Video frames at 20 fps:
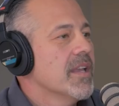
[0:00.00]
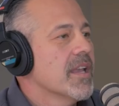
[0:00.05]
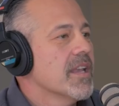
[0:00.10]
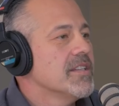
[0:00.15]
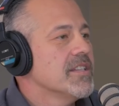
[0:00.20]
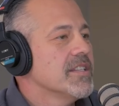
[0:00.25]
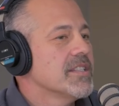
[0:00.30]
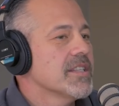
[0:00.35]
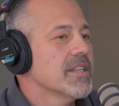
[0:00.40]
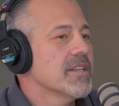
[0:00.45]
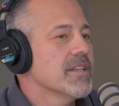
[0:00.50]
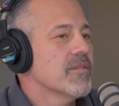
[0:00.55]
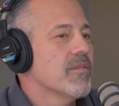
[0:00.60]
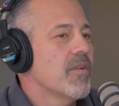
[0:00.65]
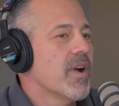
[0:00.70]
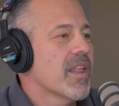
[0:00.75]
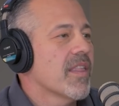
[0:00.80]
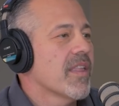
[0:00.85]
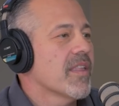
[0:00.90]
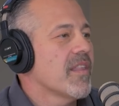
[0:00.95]
And she said,
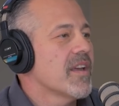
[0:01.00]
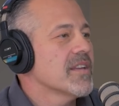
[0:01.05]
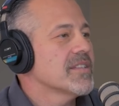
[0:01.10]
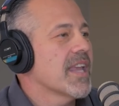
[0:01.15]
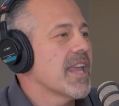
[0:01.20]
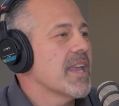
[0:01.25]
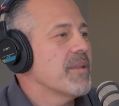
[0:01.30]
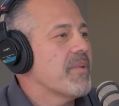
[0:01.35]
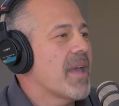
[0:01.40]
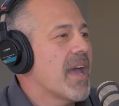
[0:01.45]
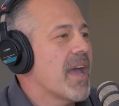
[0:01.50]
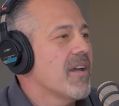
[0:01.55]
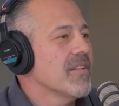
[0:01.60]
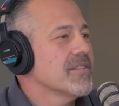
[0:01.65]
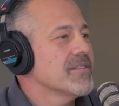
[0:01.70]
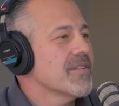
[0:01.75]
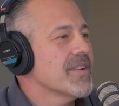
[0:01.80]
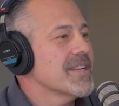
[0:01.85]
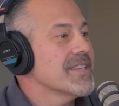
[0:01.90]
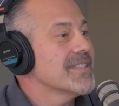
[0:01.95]
Well, I only lost eight
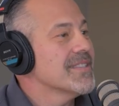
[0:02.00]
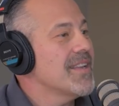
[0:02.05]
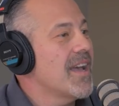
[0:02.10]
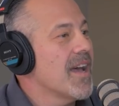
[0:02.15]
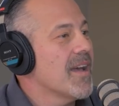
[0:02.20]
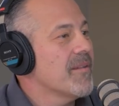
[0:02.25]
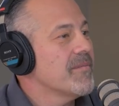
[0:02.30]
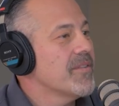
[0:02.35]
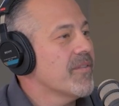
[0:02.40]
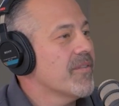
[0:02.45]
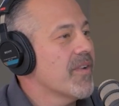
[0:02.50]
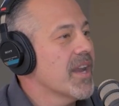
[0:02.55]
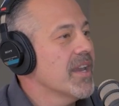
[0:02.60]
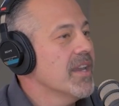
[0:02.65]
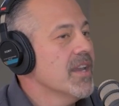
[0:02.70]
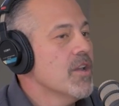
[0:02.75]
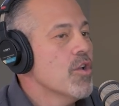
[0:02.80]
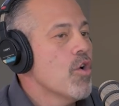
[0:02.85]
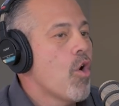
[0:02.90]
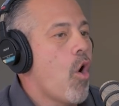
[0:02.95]
pounds, so I stopped. Right.
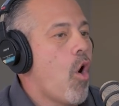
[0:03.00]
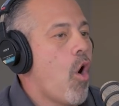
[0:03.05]
Yeah.